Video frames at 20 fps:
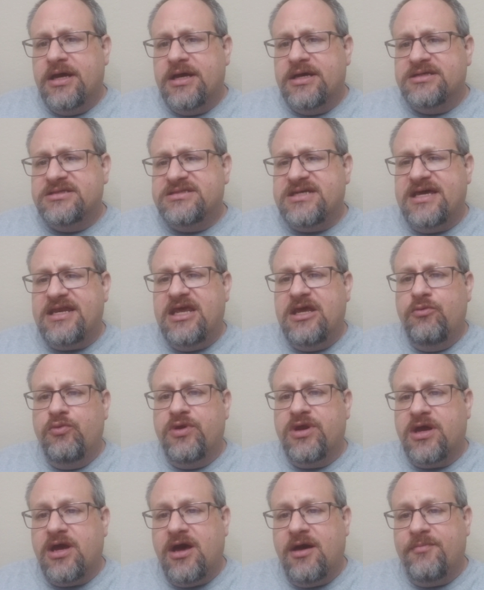said he
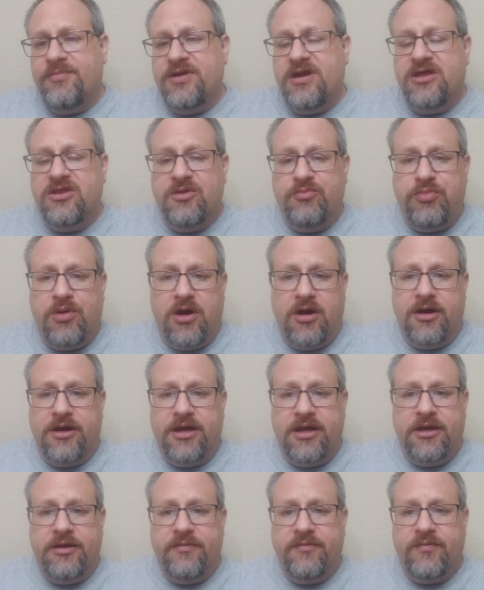would accompany the
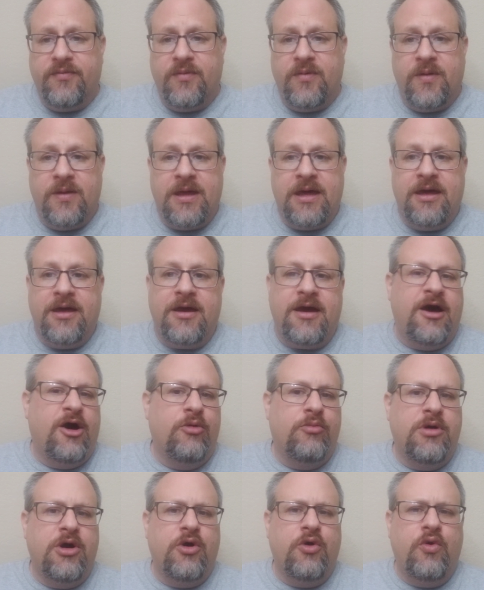party.
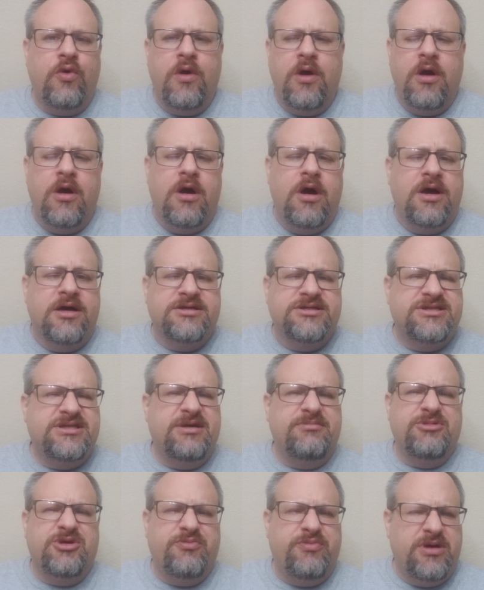Elmo
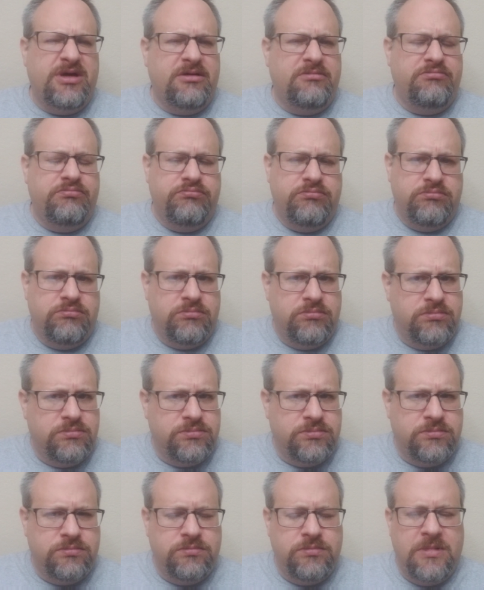seemed to be
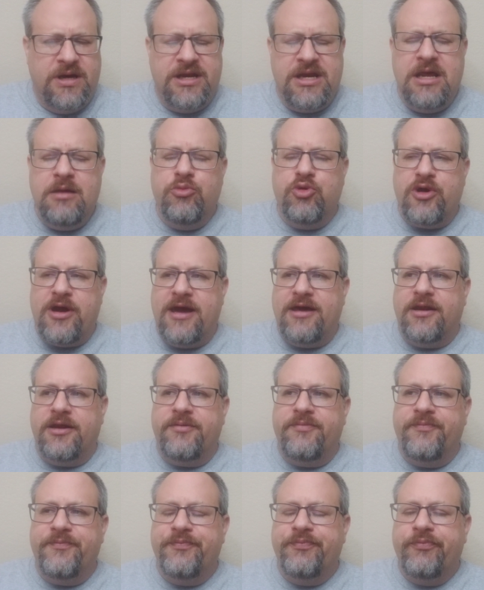
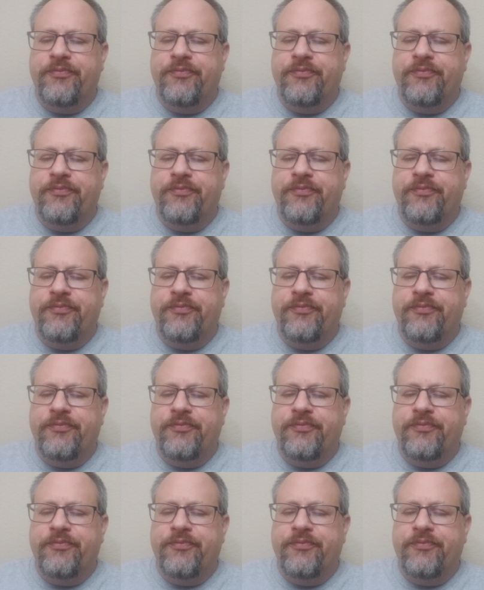inebriated,